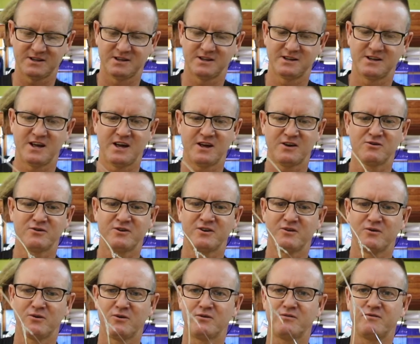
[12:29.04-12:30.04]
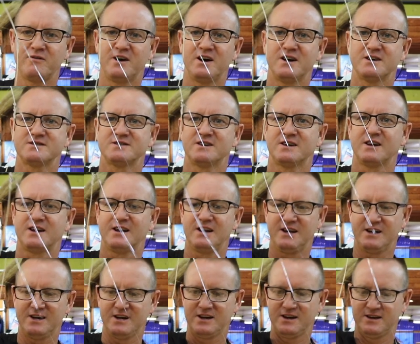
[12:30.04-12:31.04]
the tag end off nice and
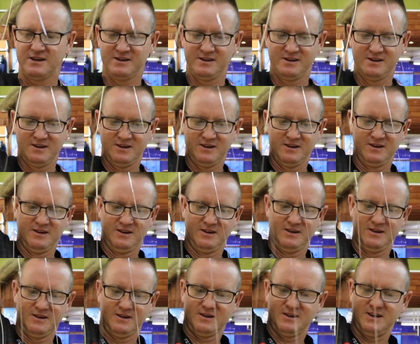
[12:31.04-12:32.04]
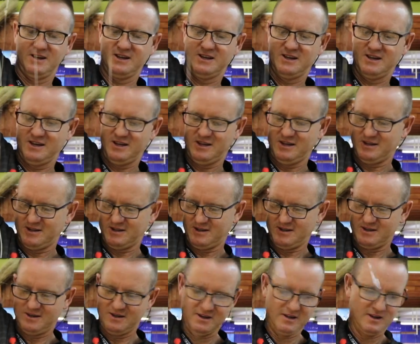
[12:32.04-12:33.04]
clear, cleanly,
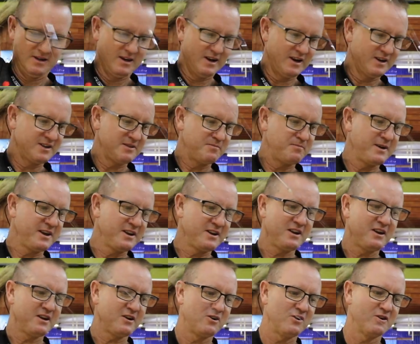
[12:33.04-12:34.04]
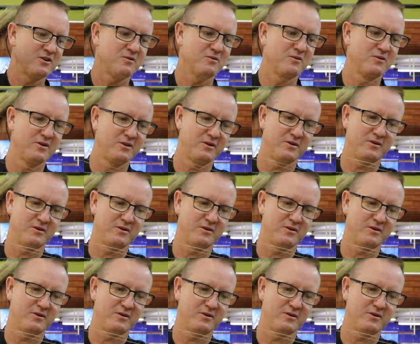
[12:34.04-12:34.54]
and depending on